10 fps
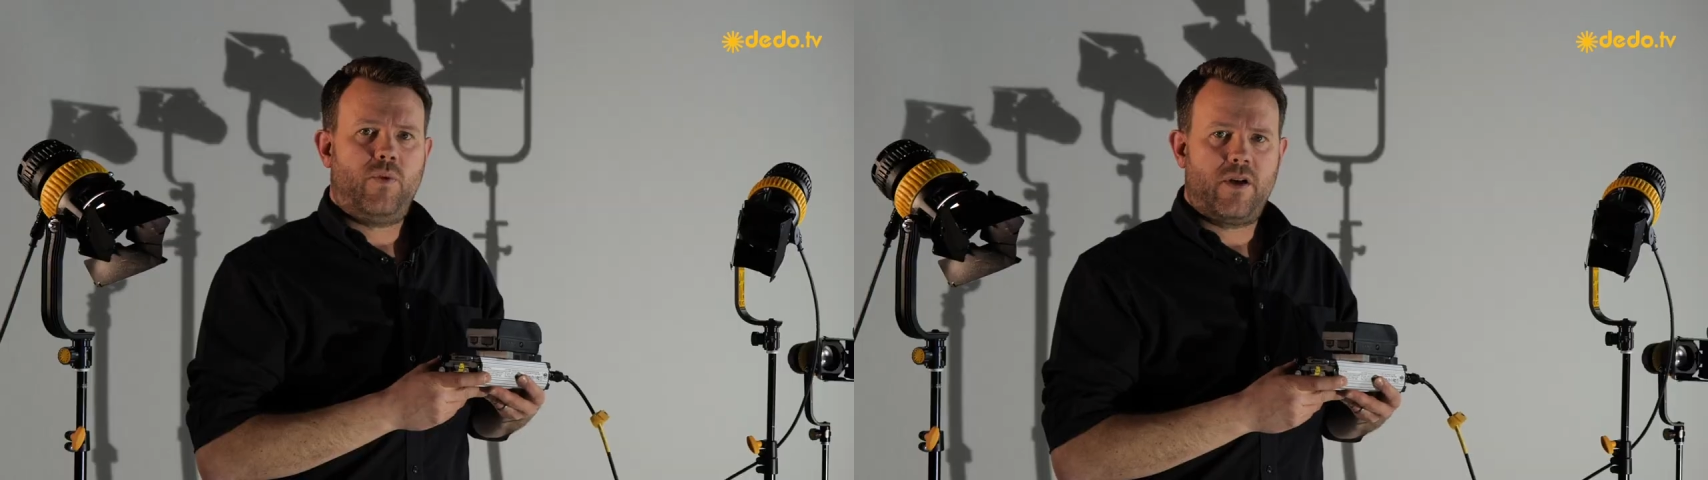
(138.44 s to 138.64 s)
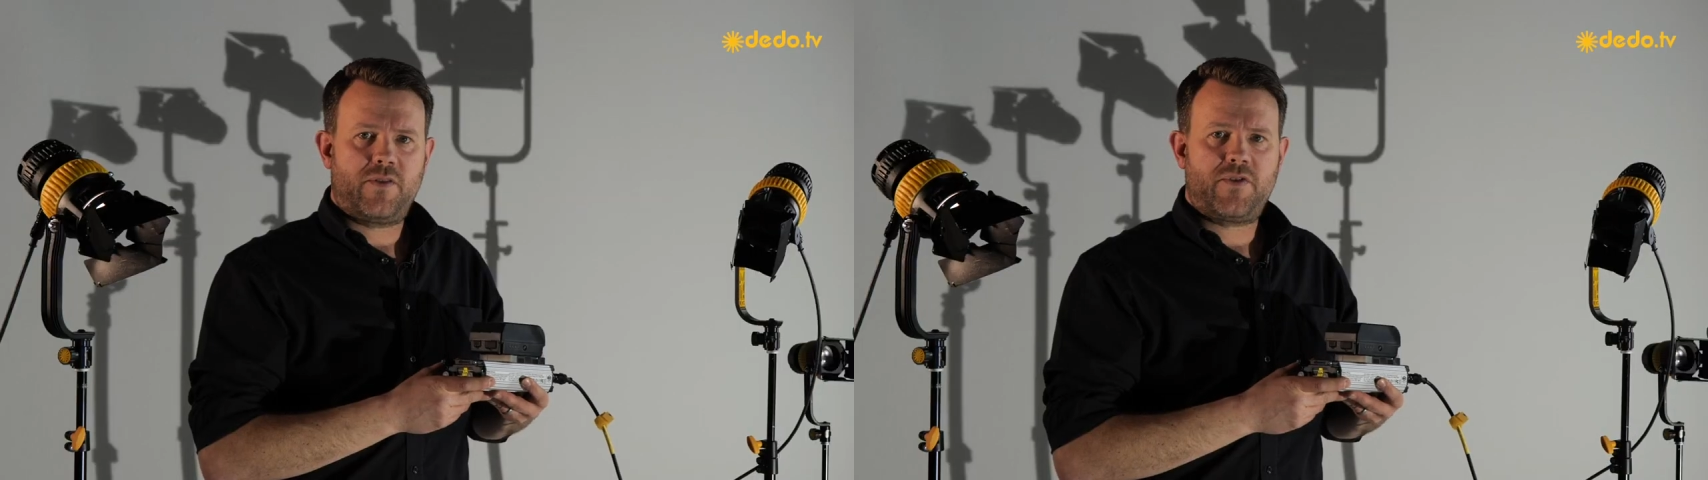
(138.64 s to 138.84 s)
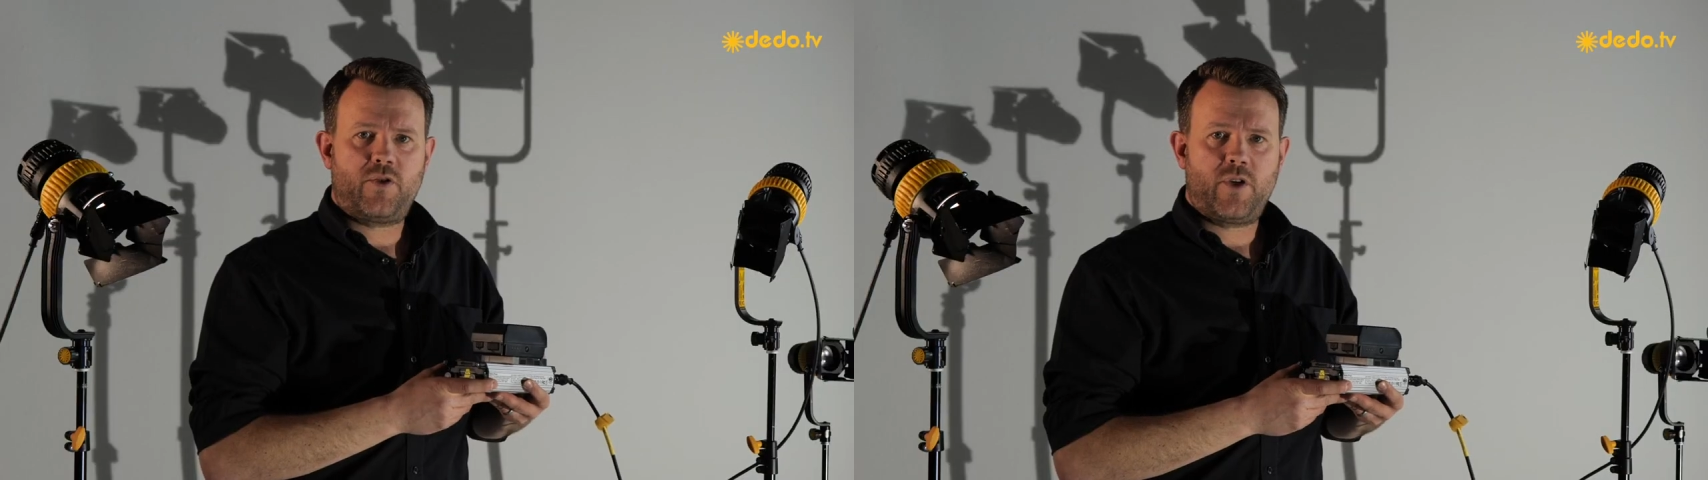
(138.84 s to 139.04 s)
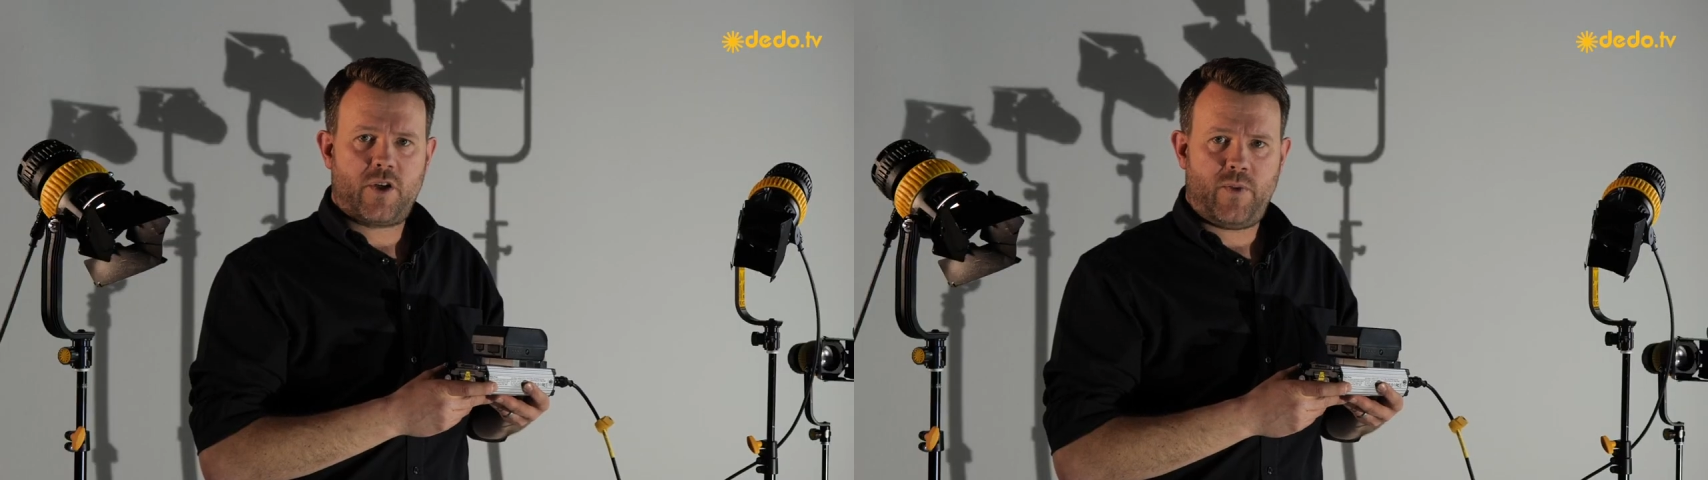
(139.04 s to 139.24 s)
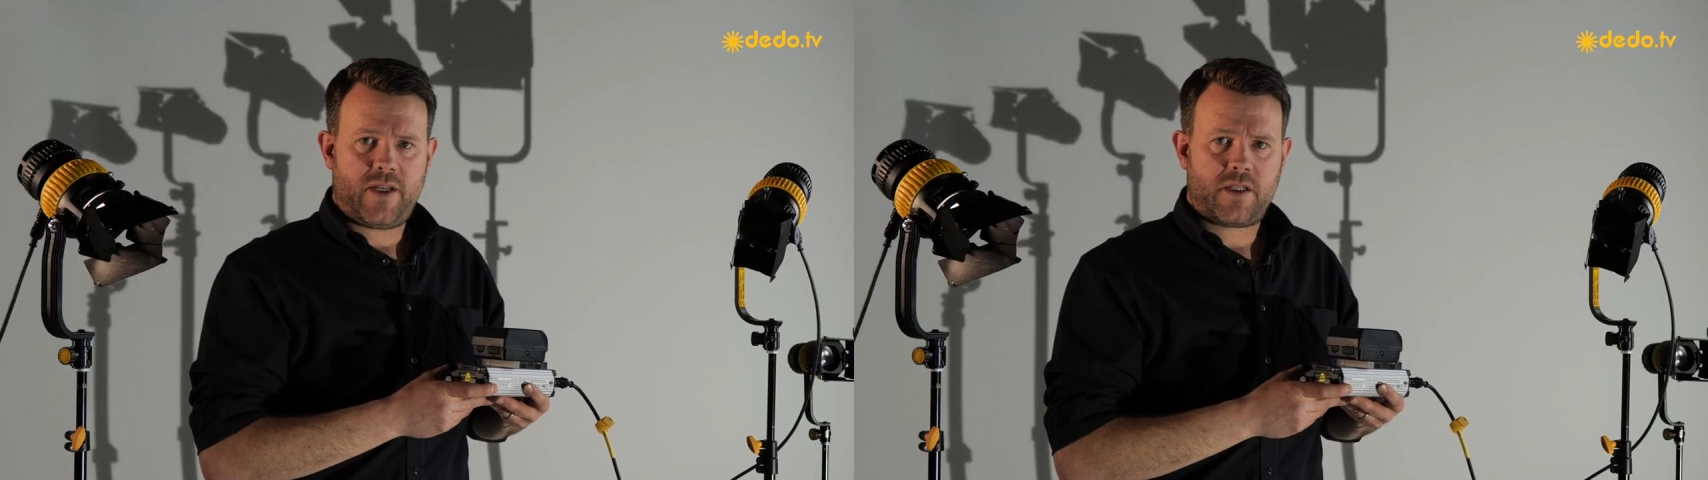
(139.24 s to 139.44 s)
One of the
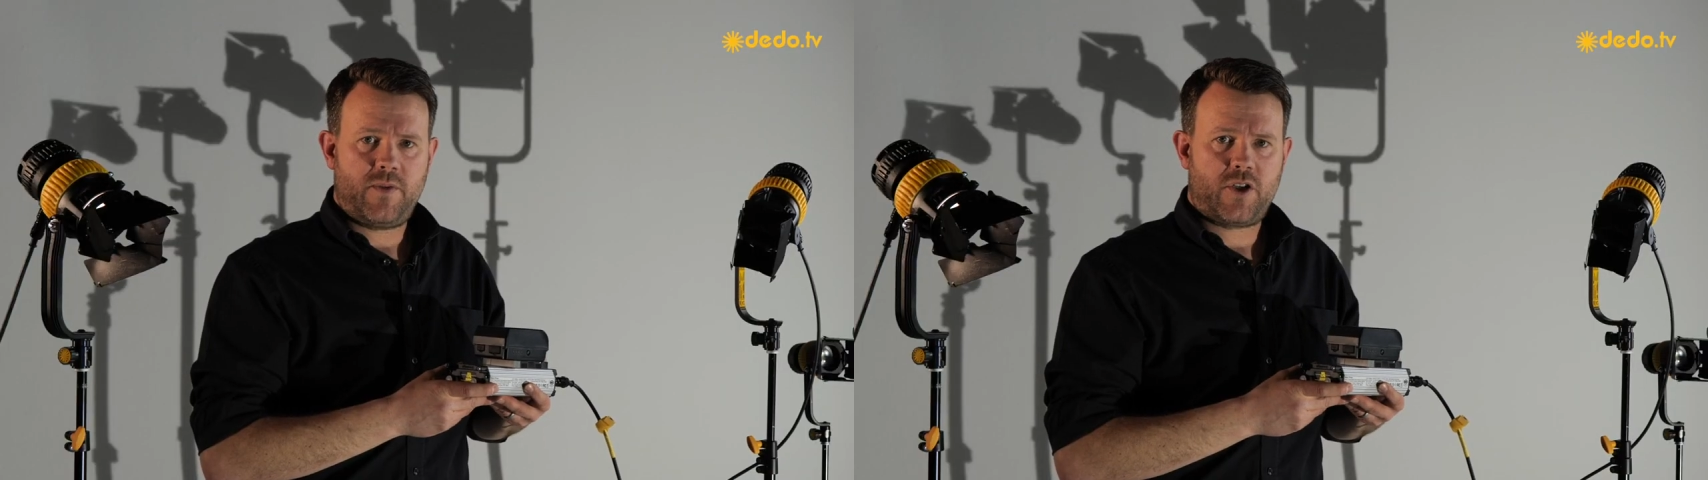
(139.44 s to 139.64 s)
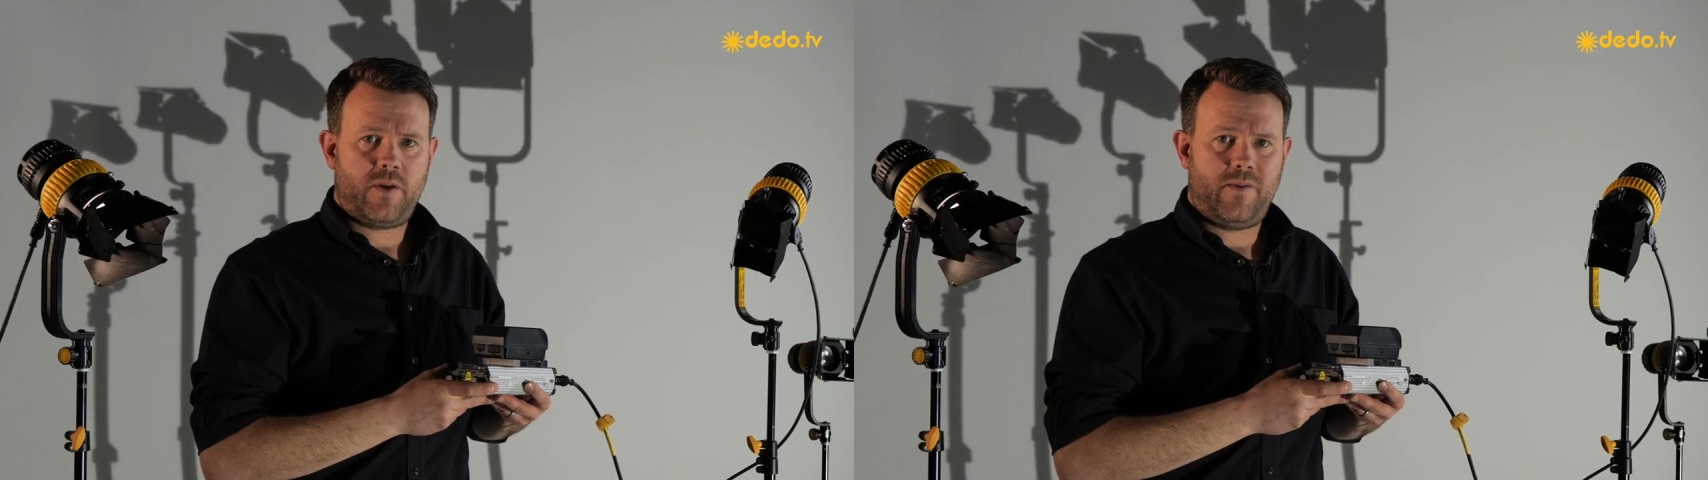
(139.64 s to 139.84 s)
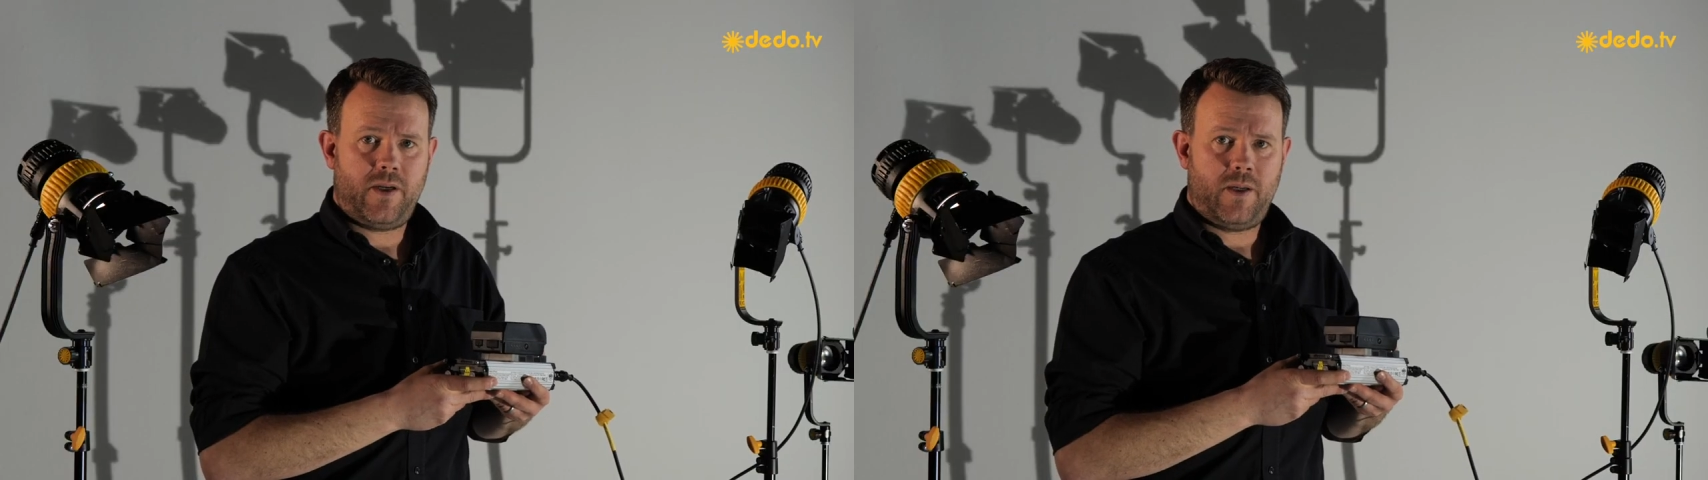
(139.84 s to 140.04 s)
requests which you